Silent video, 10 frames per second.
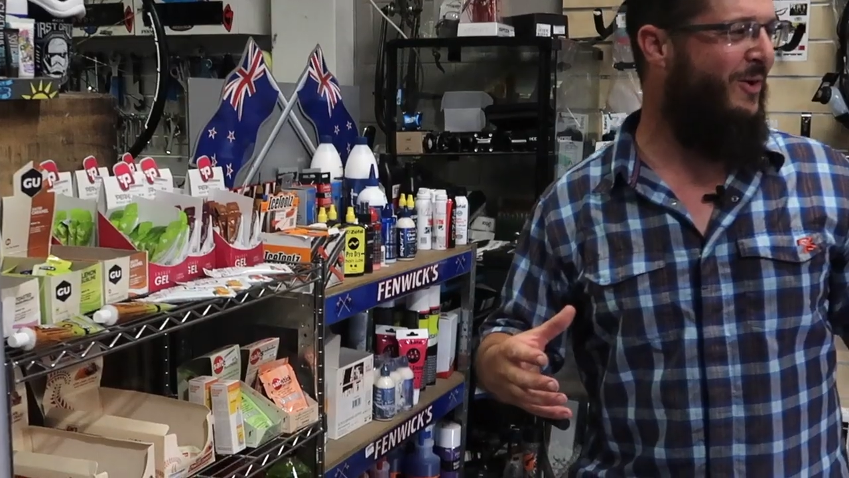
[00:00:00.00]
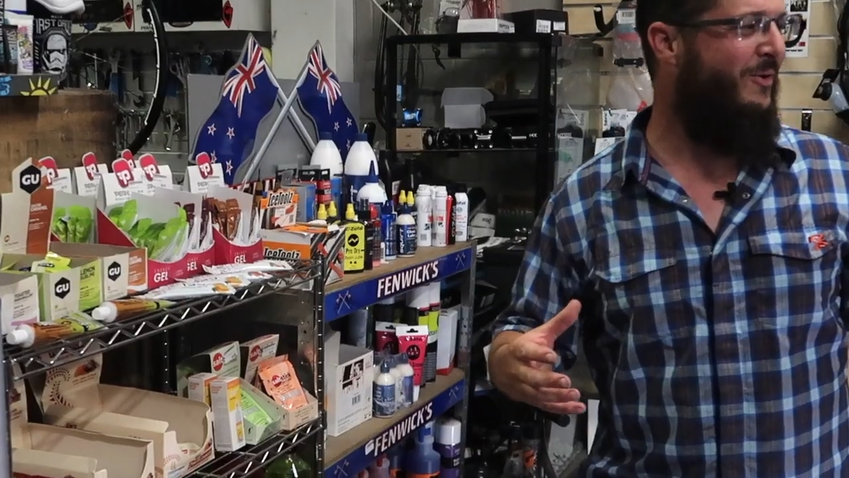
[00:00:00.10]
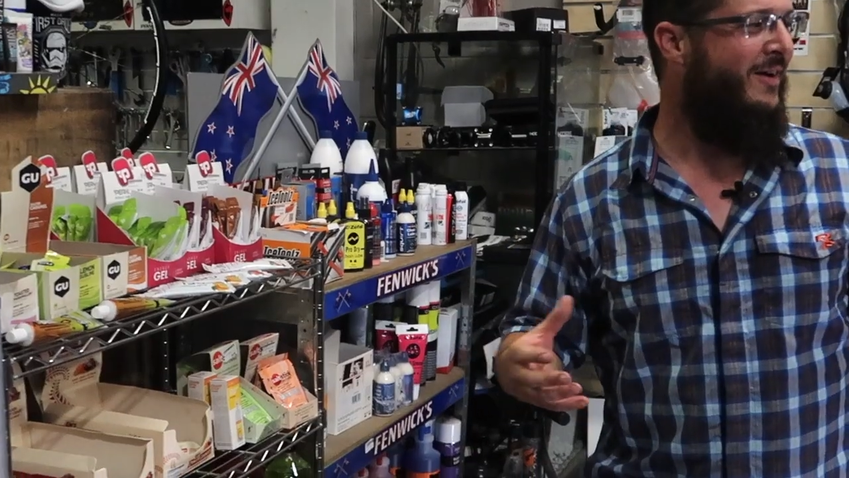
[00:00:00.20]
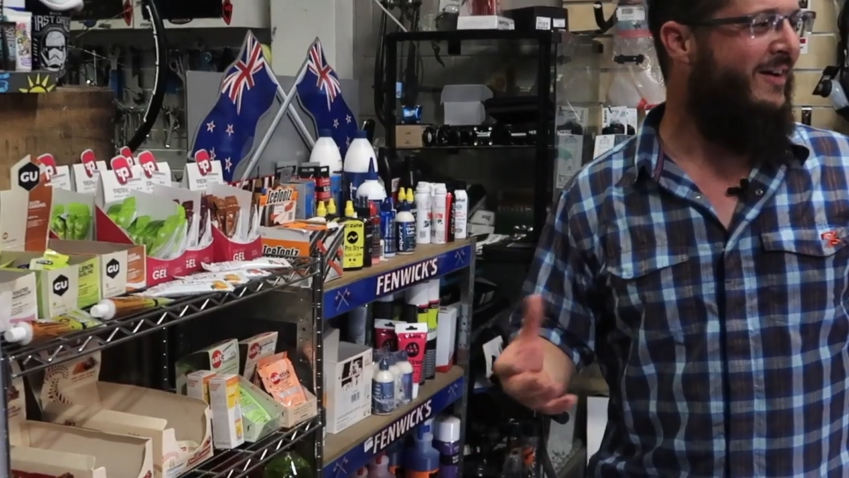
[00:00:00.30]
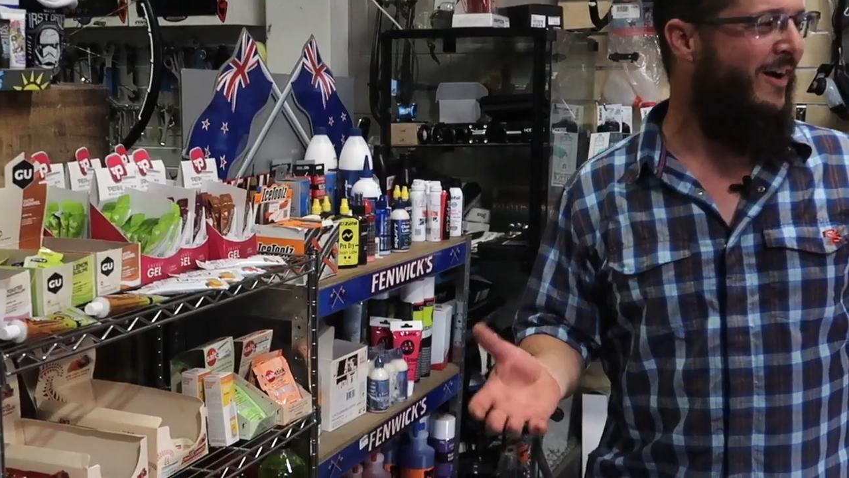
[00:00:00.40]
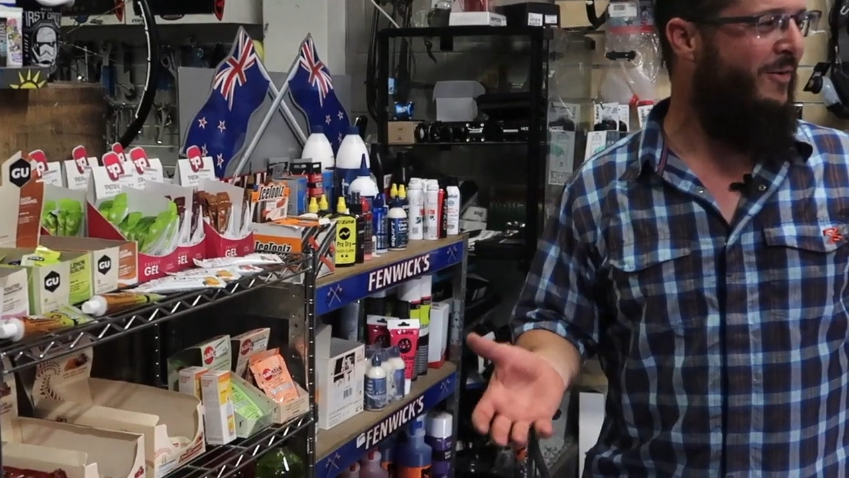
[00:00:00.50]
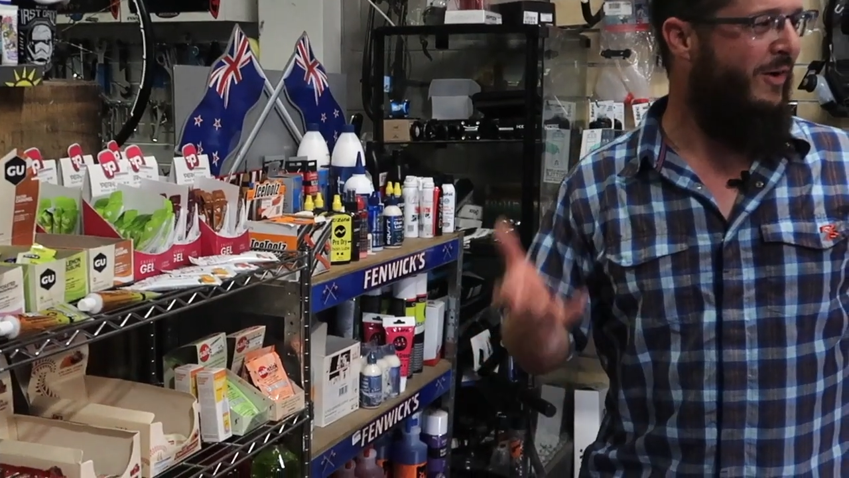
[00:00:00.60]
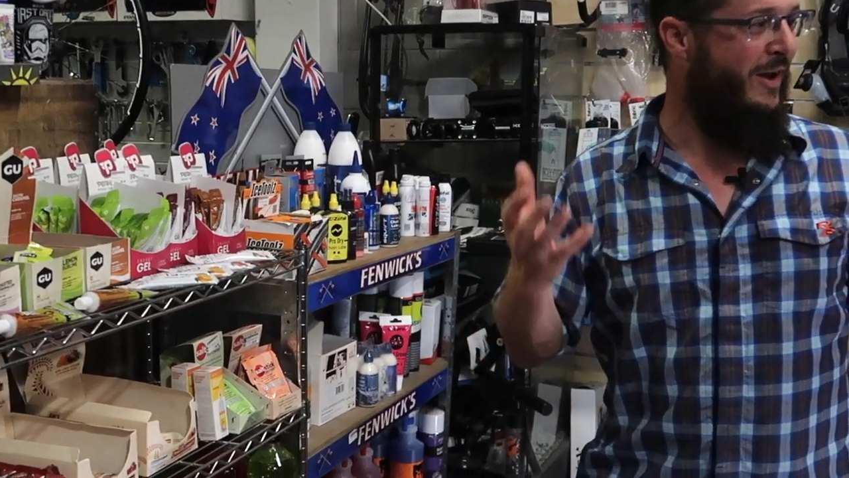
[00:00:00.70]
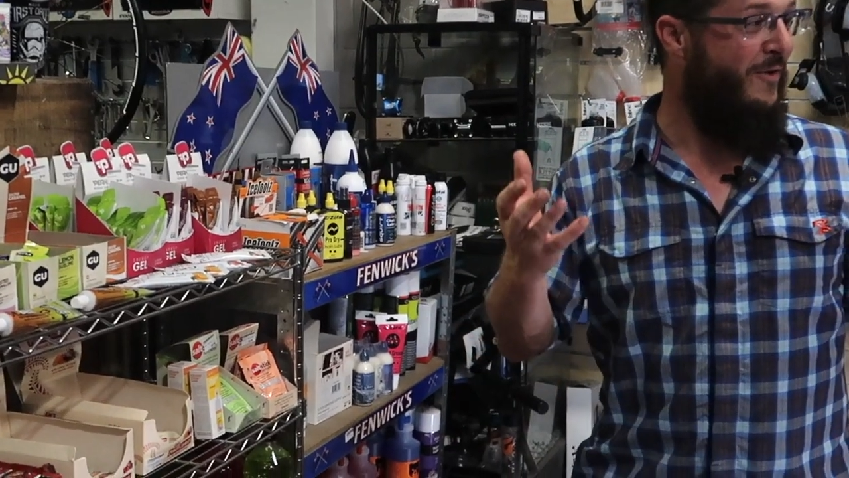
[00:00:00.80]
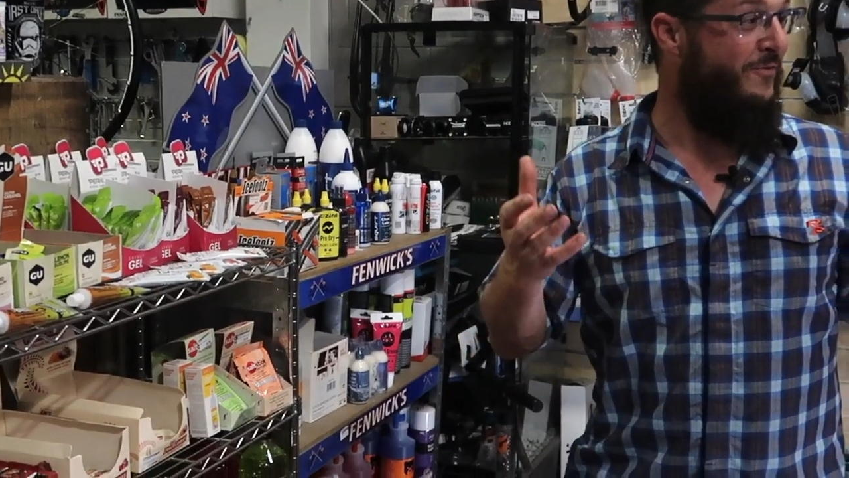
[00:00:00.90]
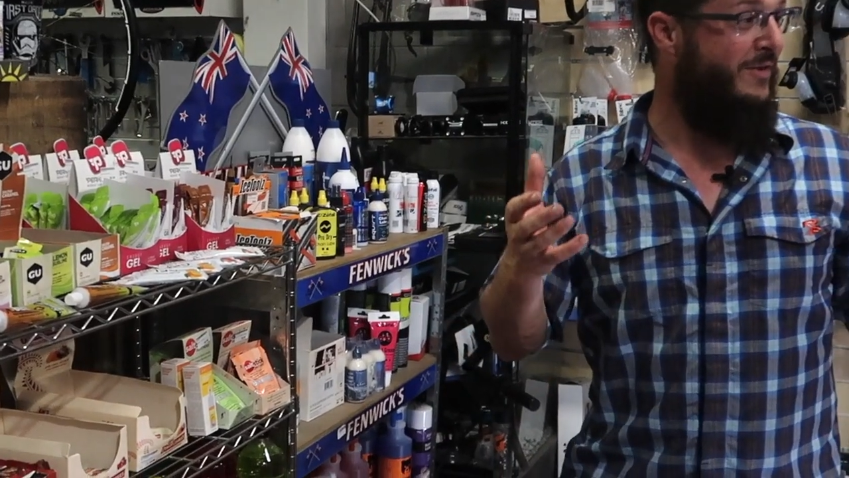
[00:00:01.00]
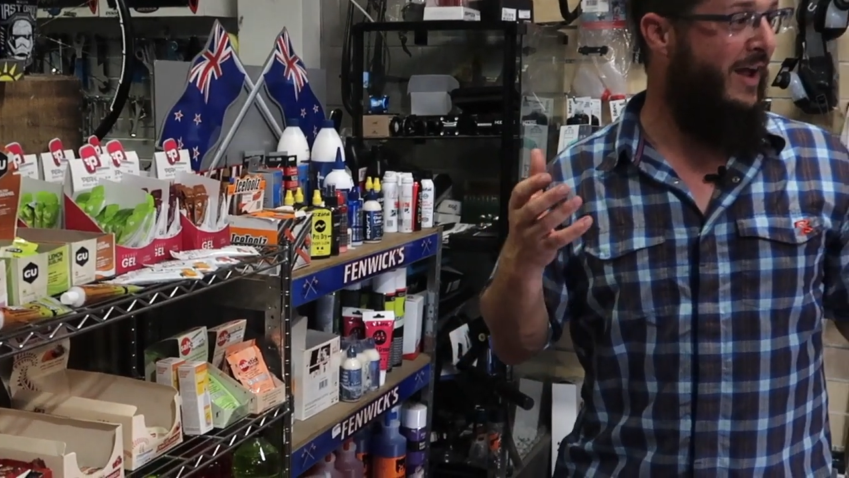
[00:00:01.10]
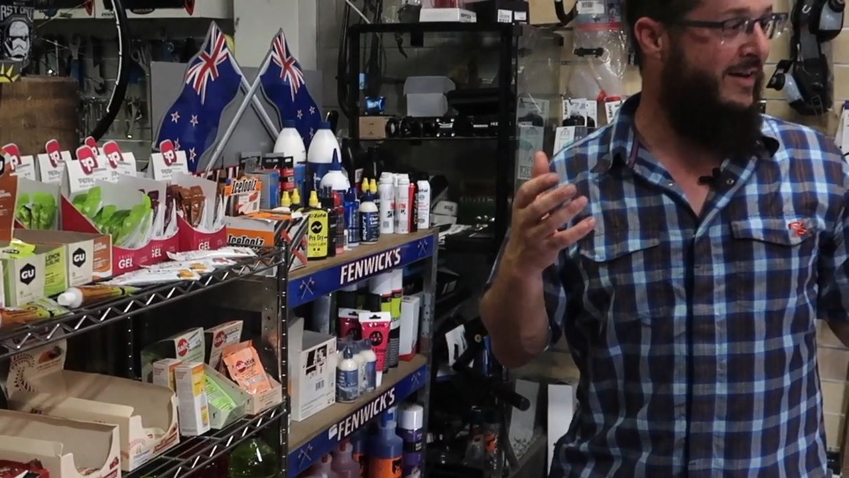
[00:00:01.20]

you a real, a real lift